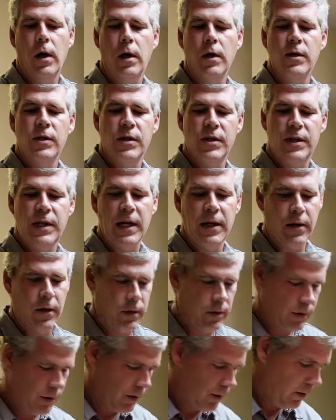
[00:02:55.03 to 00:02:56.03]

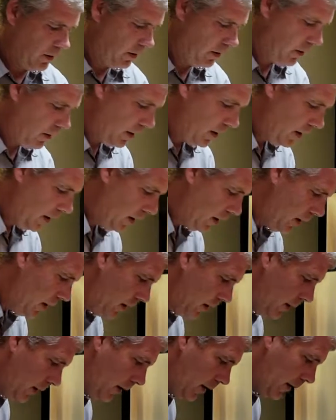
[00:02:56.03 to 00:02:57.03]
stickers
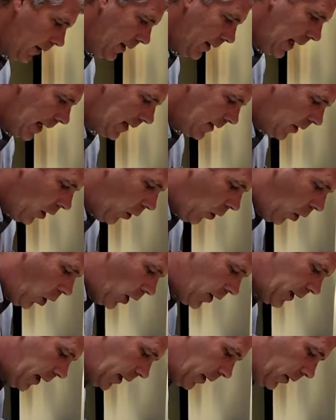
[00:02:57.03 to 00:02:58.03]
that go
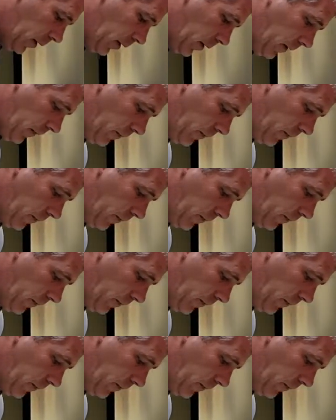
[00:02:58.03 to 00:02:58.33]
on here